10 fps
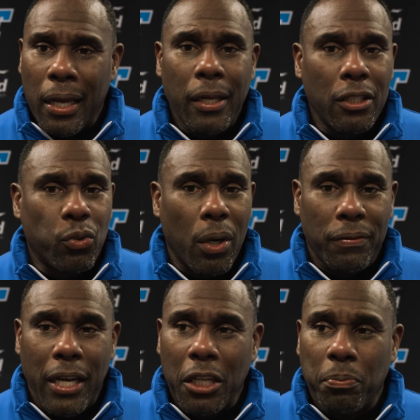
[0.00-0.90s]
in these
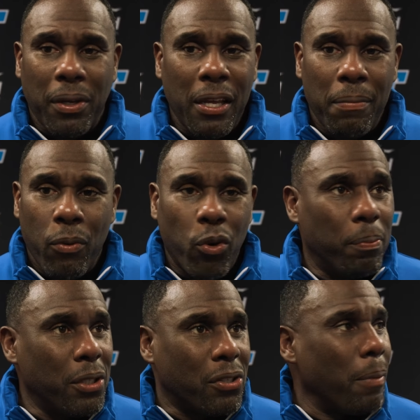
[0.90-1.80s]
12 days, believe me, we'll
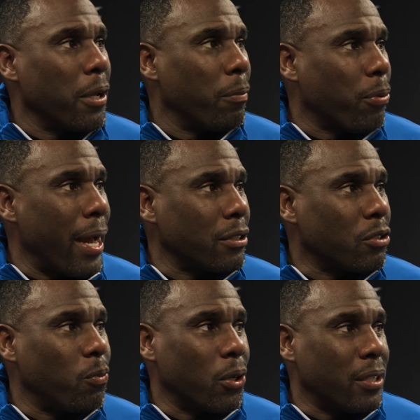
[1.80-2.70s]
be subbing in
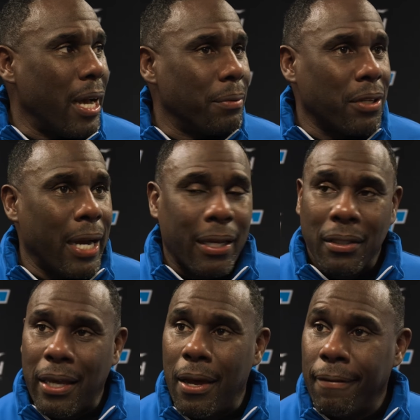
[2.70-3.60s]
practice more times than I
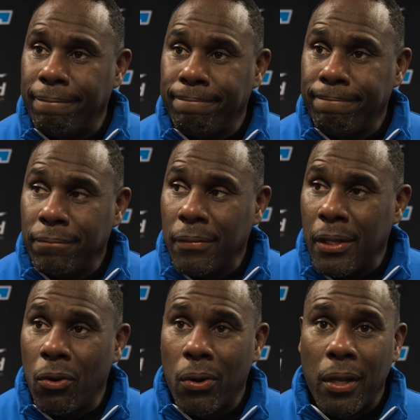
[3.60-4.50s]
can count
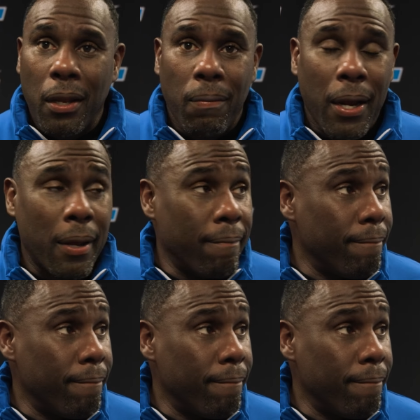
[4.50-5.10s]
in order to get it right.